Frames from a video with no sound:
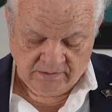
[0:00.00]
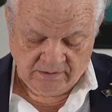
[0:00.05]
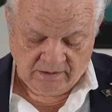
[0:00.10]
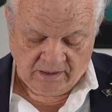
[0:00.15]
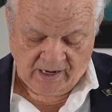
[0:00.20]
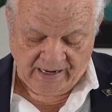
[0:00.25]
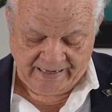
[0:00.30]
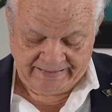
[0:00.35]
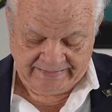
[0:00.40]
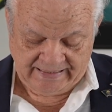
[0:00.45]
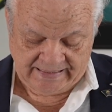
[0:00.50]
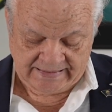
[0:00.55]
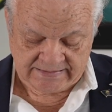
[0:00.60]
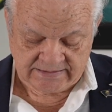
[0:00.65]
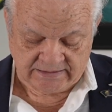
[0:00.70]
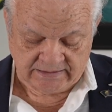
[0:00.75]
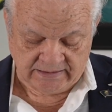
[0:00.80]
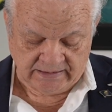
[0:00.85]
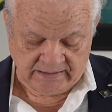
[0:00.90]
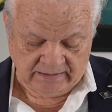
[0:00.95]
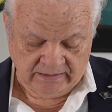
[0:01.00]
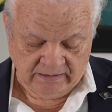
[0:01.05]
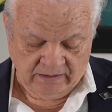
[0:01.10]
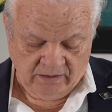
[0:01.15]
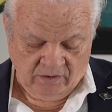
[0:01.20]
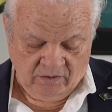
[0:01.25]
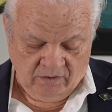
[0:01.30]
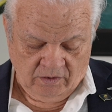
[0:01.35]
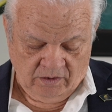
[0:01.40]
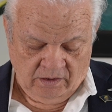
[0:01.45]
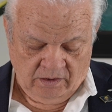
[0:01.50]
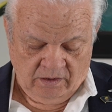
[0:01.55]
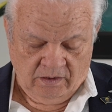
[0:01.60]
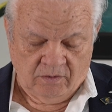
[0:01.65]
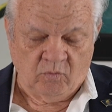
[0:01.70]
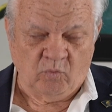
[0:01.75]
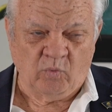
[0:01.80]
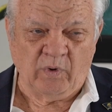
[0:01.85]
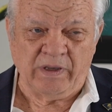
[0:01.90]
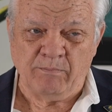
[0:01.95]
high density.
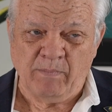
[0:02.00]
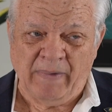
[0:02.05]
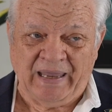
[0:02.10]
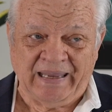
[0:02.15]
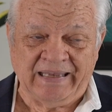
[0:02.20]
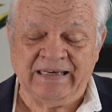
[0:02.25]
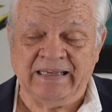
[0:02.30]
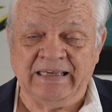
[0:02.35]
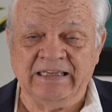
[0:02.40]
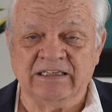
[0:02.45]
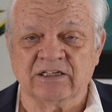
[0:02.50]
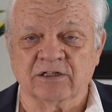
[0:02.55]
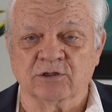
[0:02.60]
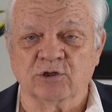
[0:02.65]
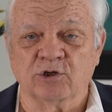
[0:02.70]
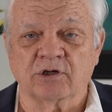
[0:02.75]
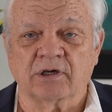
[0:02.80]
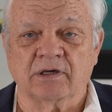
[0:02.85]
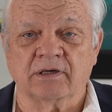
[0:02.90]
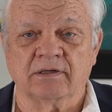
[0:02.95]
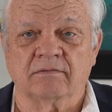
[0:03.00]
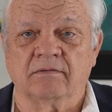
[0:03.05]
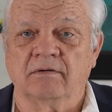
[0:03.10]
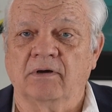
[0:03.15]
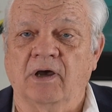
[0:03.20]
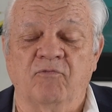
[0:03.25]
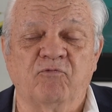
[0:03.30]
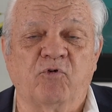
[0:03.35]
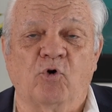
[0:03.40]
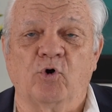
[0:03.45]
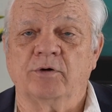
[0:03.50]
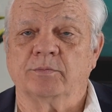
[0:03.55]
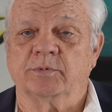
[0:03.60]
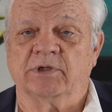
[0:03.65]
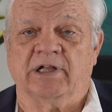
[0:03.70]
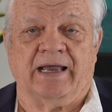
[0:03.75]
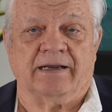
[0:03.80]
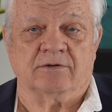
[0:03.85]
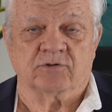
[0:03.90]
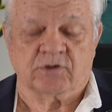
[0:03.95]
We may need to look at
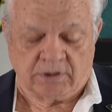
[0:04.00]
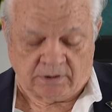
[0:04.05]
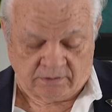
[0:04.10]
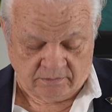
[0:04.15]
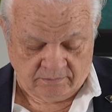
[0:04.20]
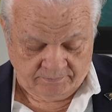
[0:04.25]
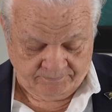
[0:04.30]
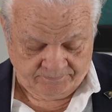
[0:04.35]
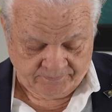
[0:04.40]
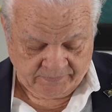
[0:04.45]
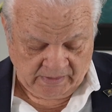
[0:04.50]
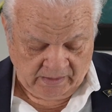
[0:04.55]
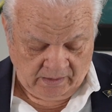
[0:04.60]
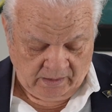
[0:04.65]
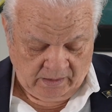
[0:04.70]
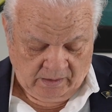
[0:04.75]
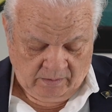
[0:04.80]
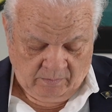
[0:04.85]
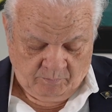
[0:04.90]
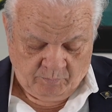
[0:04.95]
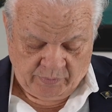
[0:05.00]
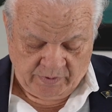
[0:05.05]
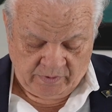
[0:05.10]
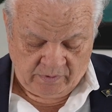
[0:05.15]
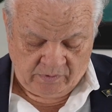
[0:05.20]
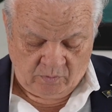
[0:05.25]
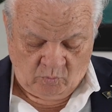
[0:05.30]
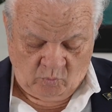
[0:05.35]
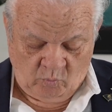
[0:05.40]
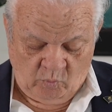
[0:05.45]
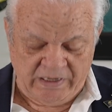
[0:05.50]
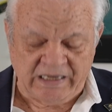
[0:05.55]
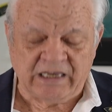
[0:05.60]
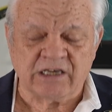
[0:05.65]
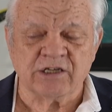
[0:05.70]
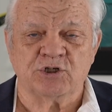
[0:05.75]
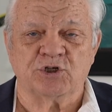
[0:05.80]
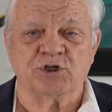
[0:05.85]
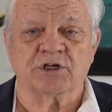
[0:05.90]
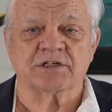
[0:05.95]
affordable housing, but we
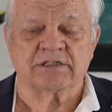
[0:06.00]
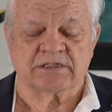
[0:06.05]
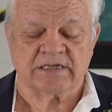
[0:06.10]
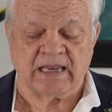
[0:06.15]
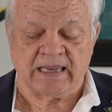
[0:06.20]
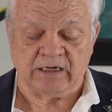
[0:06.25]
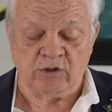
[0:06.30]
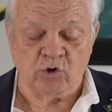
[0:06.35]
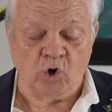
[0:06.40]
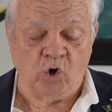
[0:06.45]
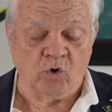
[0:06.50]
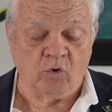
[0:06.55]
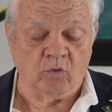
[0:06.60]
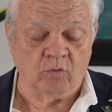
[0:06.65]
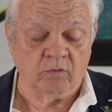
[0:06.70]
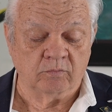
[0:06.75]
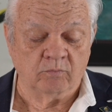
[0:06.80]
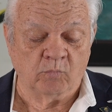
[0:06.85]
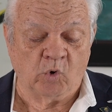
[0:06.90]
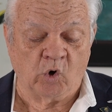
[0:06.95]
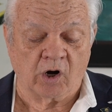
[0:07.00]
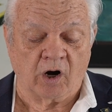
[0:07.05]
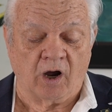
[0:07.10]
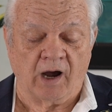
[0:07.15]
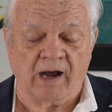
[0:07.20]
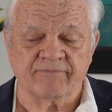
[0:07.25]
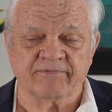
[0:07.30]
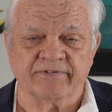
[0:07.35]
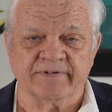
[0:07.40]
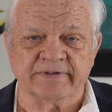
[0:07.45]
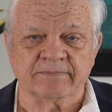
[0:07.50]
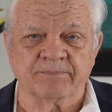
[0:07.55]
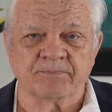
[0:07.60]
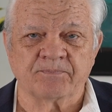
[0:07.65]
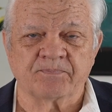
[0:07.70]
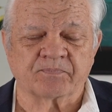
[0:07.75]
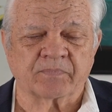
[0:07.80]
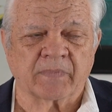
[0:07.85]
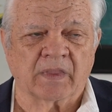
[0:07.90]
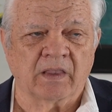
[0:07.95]
can just say no more often.
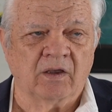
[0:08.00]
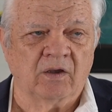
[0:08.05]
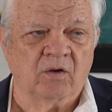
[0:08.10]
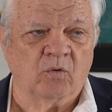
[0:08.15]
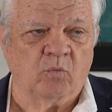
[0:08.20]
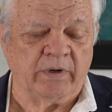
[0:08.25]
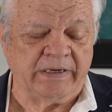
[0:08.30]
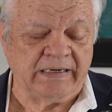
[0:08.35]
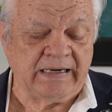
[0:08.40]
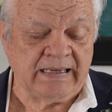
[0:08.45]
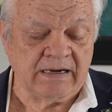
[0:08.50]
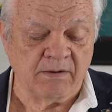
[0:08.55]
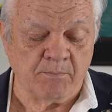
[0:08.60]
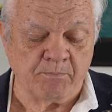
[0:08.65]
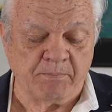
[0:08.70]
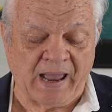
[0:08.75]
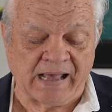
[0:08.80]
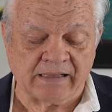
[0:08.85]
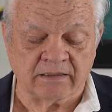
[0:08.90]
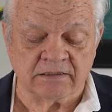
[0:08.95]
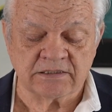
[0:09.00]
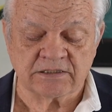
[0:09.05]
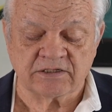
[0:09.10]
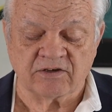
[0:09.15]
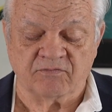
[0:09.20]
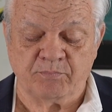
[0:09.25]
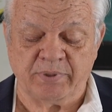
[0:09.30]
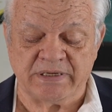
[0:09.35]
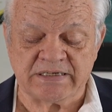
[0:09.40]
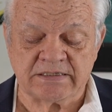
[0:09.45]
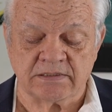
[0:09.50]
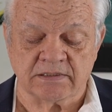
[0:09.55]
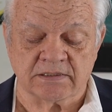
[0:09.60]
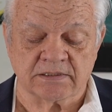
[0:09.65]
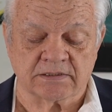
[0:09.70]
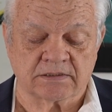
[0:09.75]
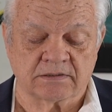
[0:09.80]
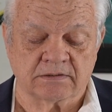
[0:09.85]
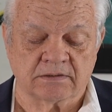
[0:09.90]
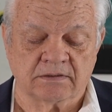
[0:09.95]
We need a balance of
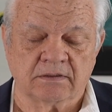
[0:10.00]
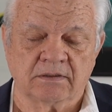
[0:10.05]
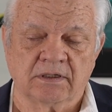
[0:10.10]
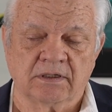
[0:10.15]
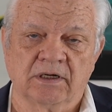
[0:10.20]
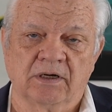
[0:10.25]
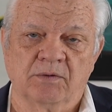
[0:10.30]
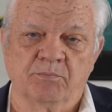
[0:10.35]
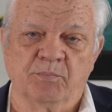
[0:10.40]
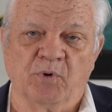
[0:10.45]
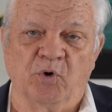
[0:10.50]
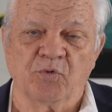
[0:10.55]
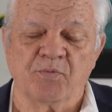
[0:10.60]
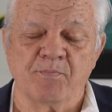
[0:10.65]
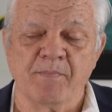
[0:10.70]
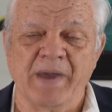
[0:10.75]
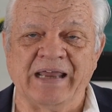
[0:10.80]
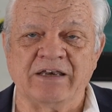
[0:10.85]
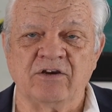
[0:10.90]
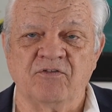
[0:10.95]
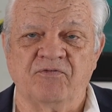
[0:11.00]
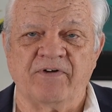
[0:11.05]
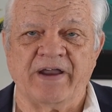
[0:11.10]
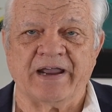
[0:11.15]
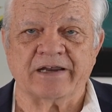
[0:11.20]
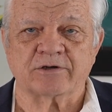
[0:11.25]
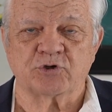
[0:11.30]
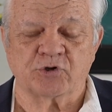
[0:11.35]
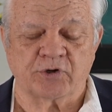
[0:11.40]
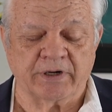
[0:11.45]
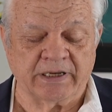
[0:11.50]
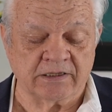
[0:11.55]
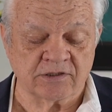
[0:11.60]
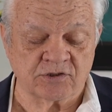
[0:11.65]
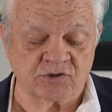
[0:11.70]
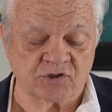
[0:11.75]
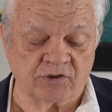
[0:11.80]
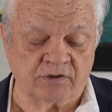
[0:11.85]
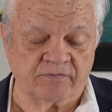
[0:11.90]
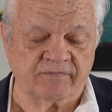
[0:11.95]
business, both manufacturing and
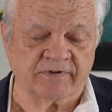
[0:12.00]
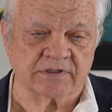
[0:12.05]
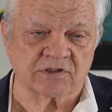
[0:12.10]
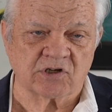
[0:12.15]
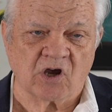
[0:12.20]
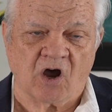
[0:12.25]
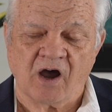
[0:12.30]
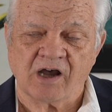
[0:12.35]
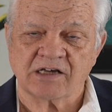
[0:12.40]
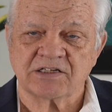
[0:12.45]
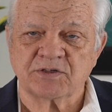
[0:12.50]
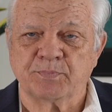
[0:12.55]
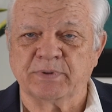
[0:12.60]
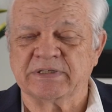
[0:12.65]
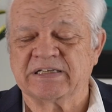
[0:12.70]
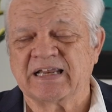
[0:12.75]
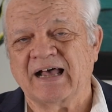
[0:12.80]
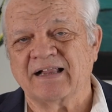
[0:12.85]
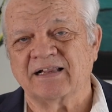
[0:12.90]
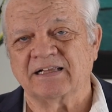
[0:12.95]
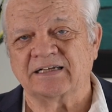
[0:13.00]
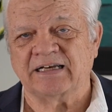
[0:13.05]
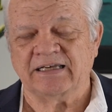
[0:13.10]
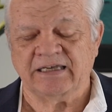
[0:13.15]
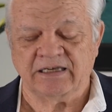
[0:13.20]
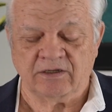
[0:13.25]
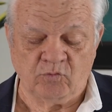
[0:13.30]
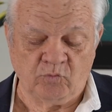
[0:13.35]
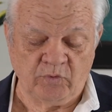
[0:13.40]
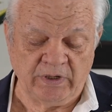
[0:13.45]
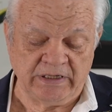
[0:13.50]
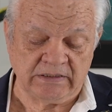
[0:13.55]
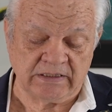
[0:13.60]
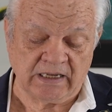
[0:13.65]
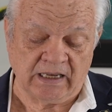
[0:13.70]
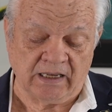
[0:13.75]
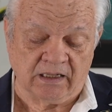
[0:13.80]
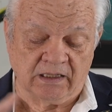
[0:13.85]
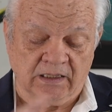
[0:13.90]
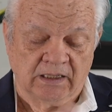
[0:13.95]
service, hospitality and
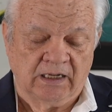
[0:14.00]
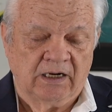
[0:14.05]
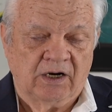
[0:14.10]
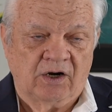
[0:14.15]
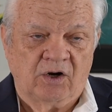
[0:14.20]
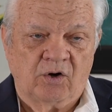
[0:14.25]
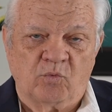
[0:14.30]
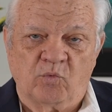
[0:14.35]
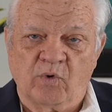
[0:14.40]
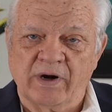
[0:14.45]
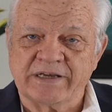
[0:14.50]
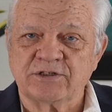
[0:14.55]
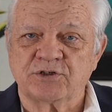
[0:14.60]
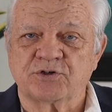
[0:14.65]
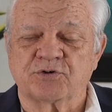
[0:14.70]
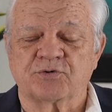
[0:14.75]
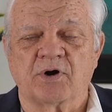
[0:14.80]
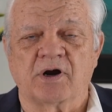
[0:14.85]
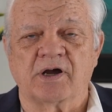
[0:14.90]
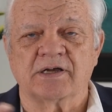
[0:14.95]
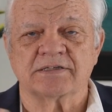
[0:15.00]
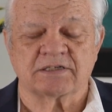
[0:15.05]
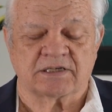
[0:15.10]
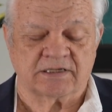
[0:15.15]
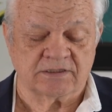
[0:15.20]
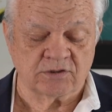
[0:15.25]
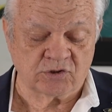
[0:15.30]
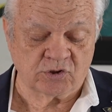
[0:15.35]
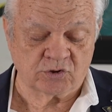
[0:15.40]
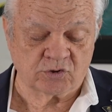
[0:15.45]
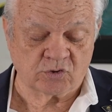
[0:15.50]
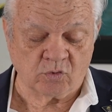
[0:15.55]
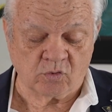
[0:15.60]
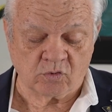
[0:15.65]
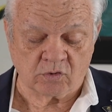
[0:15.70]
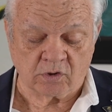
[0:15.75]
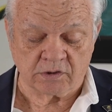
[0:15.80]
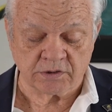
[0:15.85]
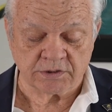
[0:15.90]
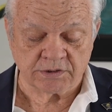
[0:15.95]
retail, restaurants and
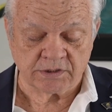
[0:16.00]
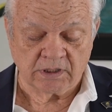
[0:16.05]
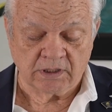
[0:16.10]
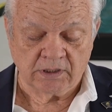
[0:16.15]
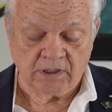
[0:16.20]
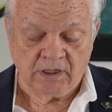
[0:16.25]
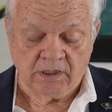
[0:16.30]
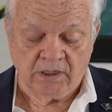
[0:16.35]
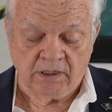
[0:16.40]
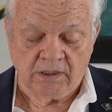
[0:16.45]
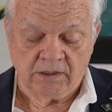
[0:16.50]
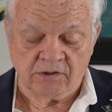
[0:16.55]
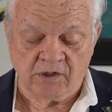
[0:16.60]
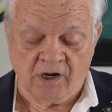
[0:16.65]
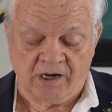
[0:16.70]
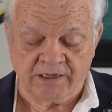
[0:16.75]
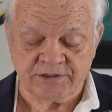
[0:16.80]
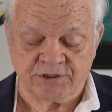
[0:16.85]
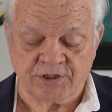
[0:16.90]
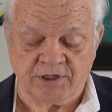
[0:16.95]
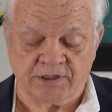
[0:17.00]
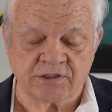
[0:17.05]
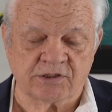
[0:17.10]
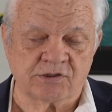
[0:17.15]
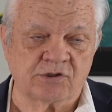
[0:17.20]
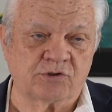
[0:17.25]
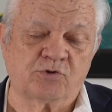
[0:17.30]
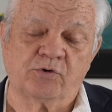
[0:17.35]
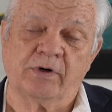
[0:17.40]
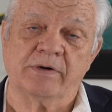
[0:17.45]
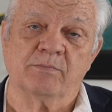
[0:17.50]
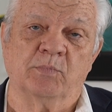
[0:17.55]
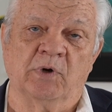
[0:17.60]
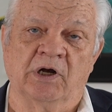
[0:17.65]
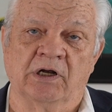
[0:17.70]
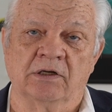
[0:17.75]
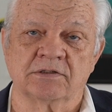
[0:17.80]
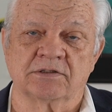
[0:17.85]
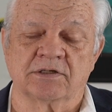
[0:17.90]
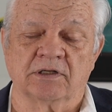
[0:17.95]
stores, not just strip
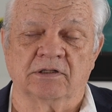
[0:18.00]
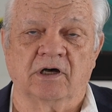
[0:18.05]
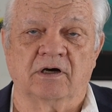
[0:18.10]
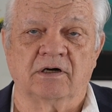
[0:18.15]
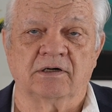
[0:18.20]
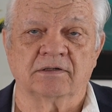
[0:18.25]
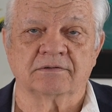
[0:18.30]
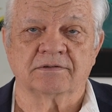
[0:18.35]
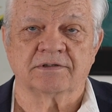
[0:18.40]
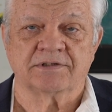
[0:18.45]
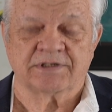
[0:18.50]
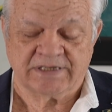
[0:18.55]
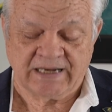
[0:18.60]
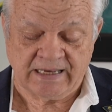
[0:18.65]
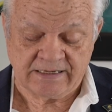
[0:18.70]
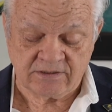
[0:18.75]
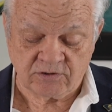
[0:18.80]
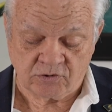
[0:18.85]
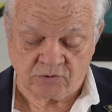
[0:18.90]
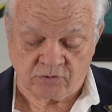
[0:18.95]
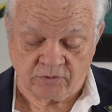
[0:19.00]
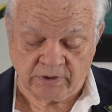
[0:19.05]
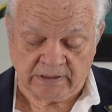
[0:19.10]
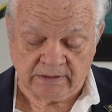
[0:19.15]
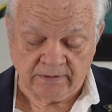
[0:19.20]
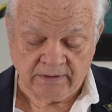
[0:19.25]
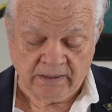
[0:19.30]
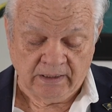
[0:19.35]
malls along State Street,